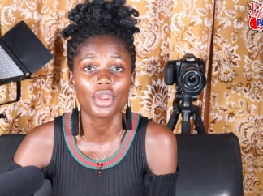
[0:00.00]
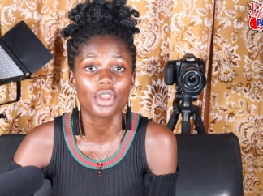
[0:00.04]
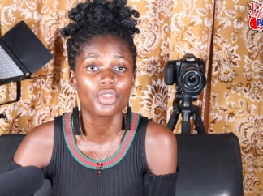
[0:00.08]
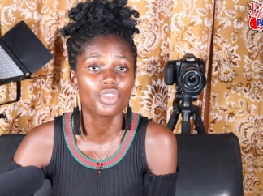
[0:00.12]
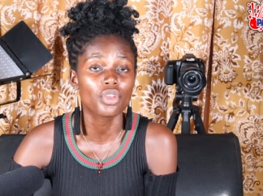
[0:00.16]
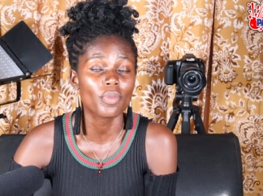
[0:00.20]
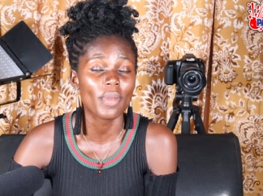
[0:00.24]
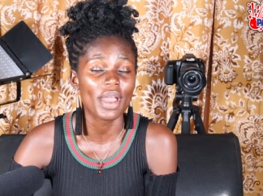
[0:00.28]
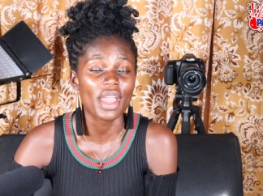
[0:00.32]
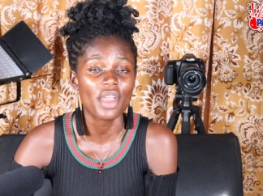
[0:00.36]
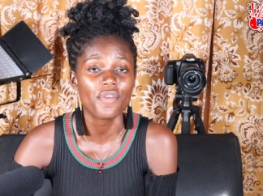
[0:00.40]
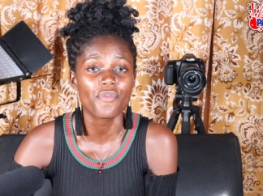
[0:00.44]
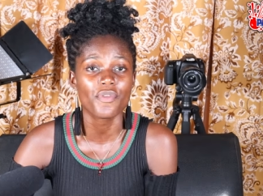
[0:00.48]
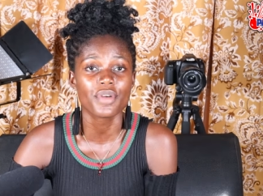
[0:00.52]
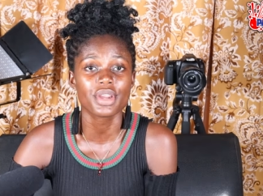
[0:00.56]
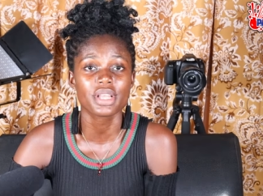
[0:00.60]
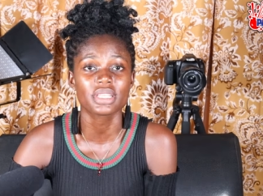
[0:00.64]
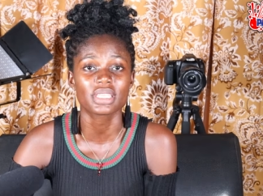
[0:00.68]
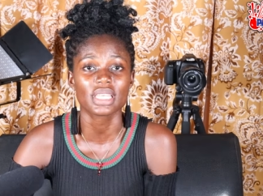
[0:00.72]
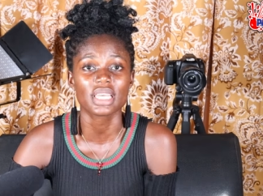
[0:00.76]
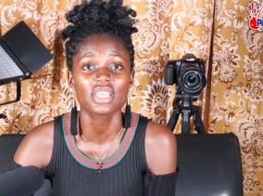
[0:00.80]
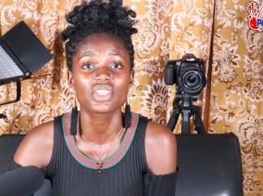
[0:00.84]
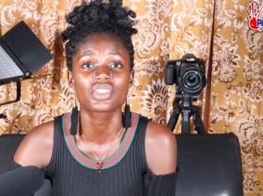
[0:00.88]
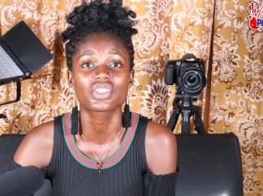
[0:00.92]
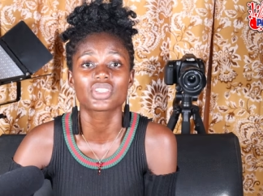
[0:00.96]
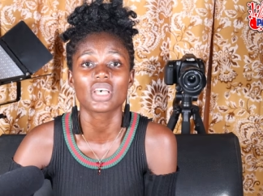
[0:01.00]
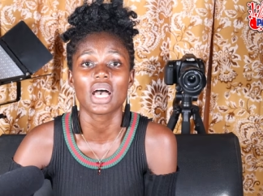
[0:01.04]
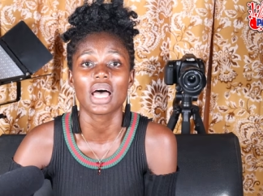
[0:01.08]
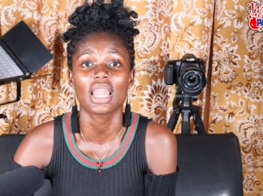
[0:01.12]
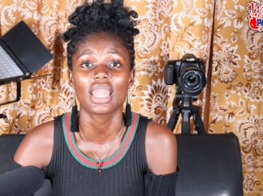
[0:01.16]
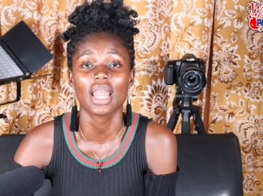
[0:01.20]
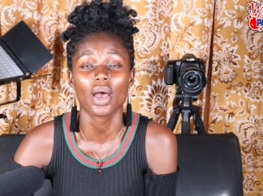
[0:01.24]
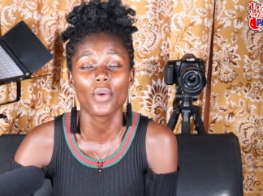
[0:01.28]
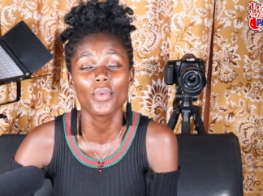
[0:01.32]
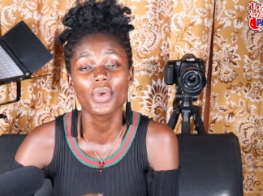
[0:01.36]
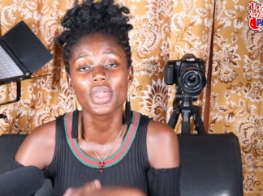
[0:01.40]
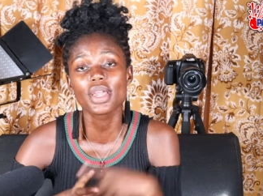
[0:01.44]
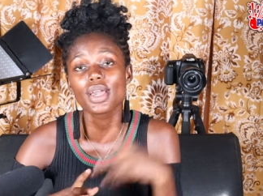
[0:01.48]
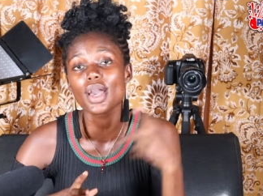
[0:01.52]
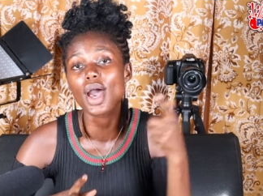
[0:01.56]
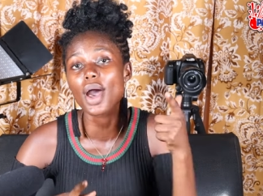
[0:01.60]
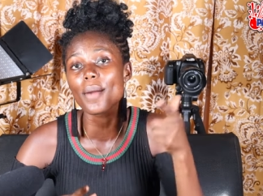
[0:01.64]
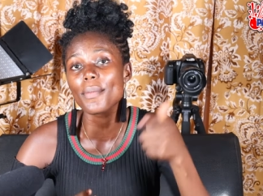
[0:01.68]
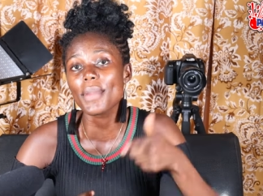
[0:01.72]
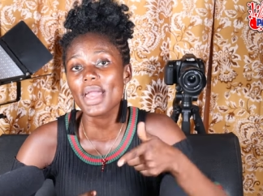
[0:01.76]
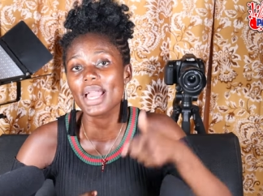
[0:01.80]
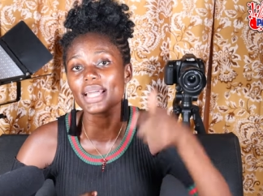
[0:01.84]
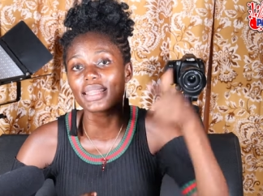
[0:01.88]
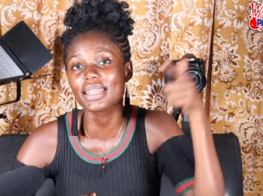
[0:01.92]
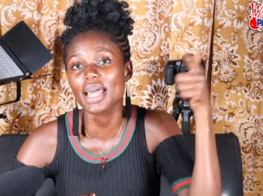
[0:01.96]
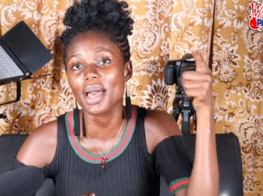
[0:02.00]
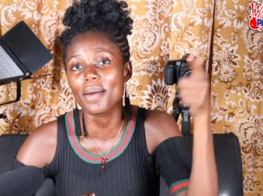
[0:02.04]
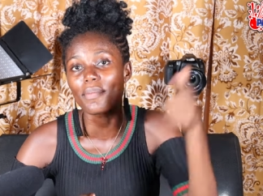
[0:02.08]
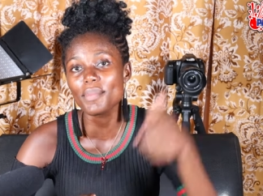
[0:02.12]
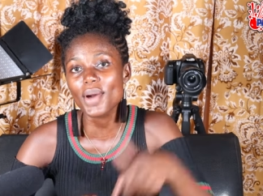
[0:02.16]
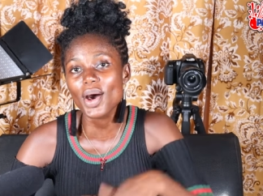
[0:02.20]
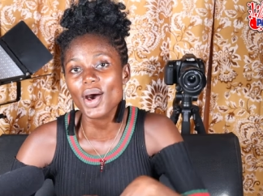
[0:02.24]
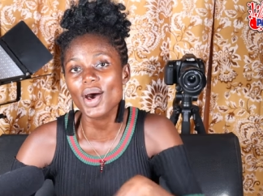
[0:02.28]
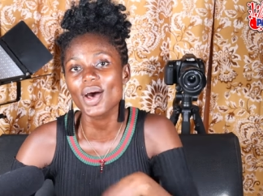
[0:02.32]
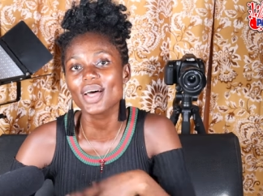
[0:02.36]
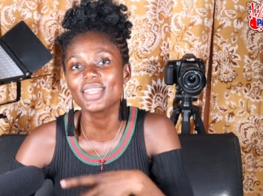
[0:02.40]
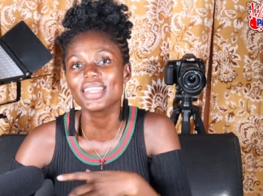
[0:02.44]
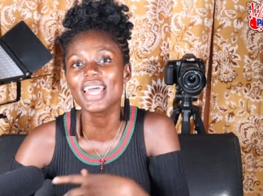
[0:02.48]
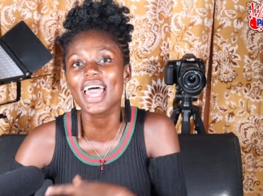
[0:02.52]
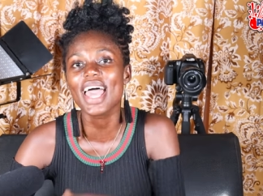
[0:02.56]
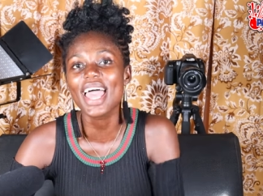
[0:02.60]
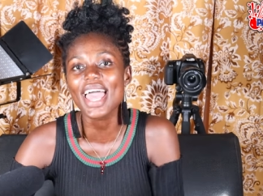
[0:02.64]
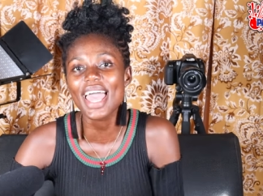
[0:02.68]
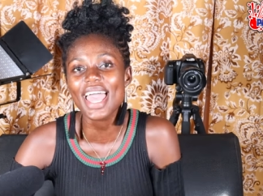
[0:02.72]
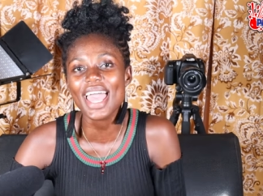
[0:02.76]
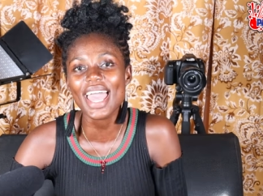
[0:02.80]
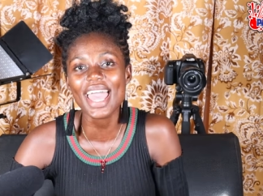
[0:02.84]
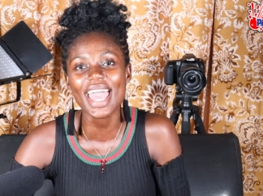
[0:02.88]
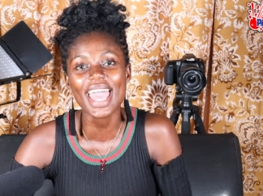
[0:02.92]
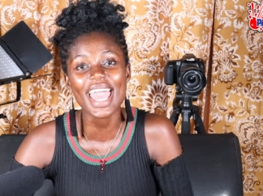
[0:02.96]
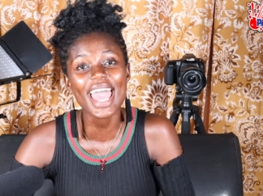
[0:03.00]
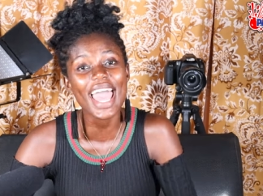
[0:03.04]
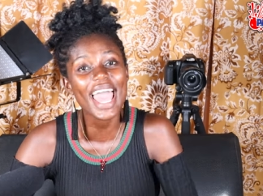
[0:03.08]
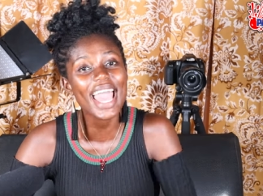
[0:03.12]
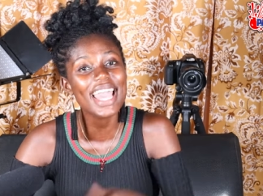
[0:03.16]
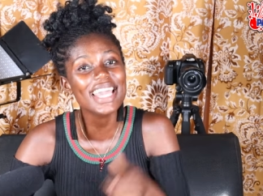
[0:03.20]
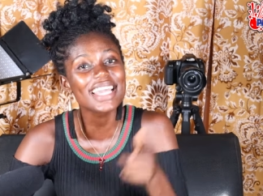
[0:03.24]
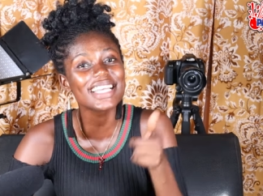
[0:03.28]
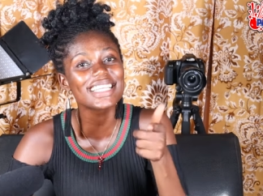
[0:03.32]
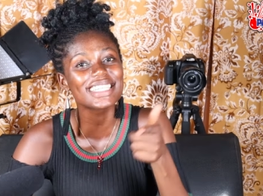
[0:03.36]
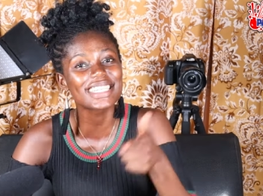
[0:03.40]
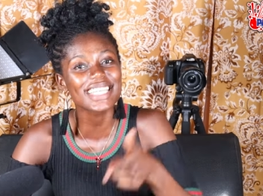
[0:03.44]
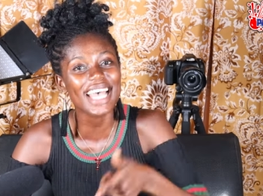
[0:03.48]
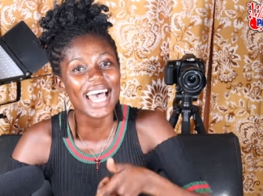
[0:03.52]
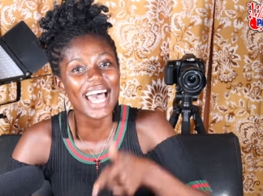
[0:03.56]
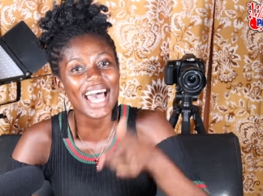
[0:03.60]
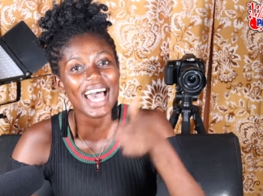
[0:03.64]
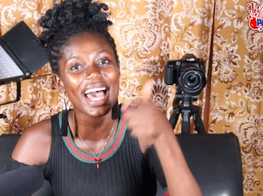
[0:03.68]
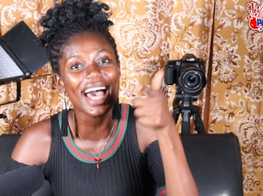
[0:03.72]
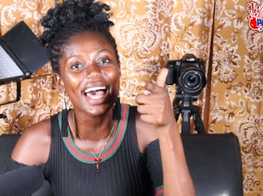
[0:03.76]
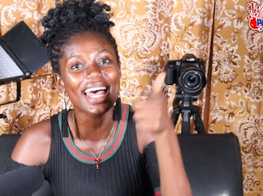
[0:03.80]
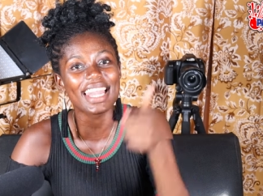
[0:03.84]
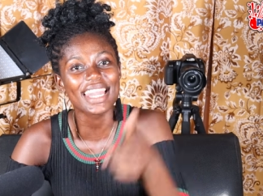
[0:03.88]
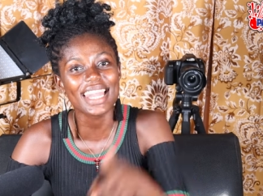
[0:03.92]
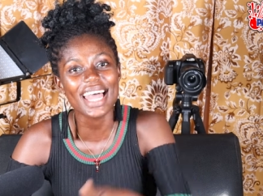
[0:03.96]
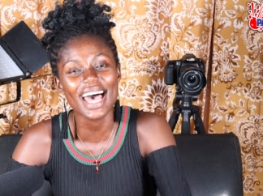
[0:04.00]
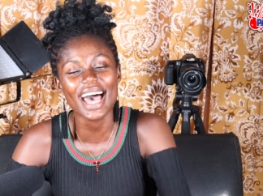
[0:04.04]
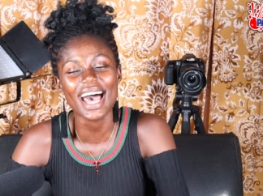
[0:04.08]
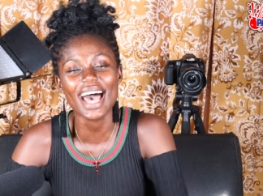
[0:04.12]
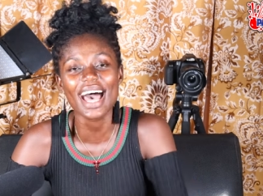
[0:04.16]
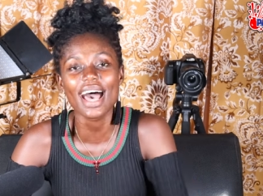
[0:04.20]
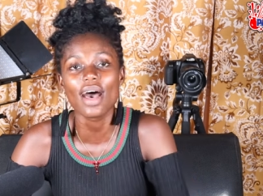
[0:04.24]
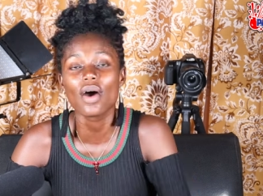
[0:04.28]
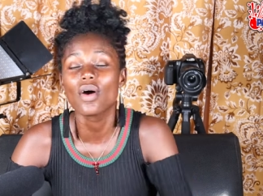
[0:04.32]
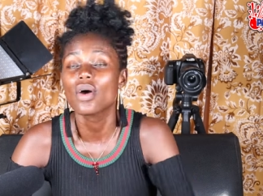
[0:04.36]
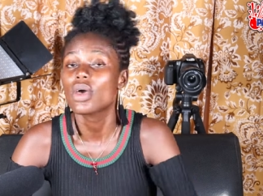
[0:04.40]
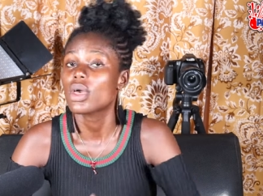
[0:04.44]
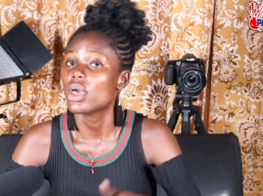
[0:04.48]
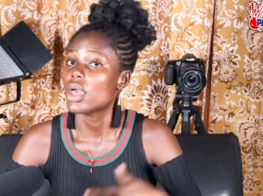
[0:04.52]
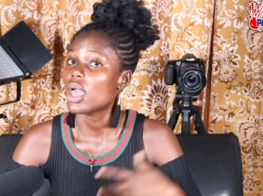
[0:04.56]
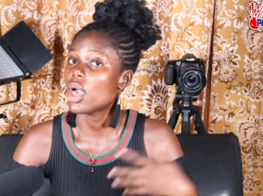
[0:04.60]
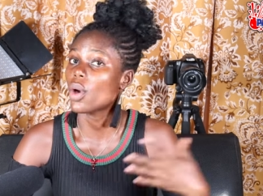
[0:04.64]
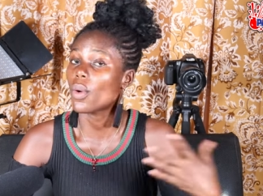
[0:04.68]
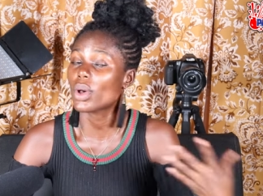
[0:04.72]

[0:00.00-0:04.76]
one of my friends, say, Ishan, like, we gonna make the money, Ishan, loud.